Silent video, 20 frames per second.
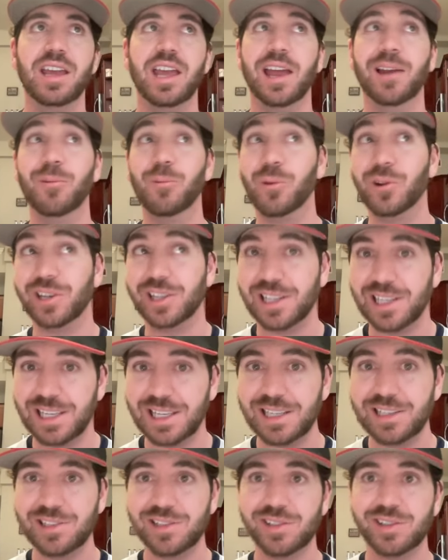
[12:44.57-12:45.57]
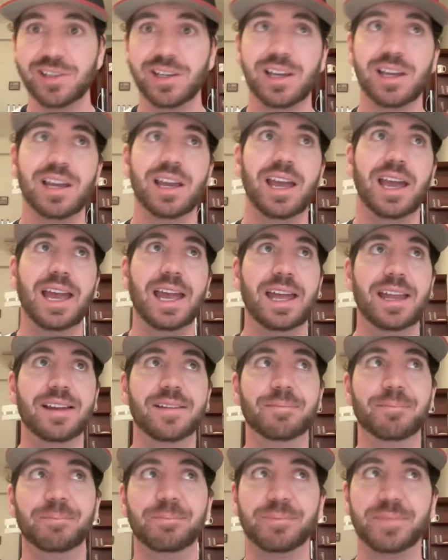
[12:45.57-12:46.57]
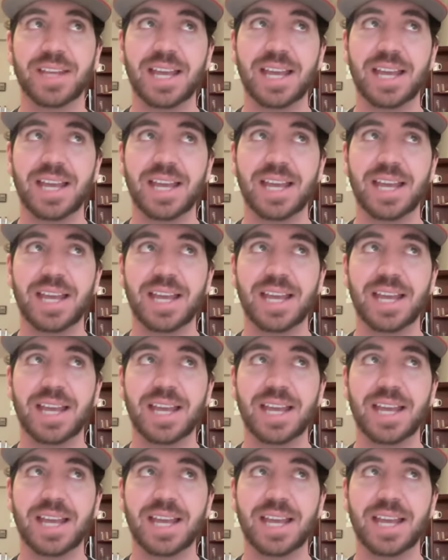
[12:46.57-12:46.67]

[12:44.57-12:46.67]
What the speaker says: and what it is and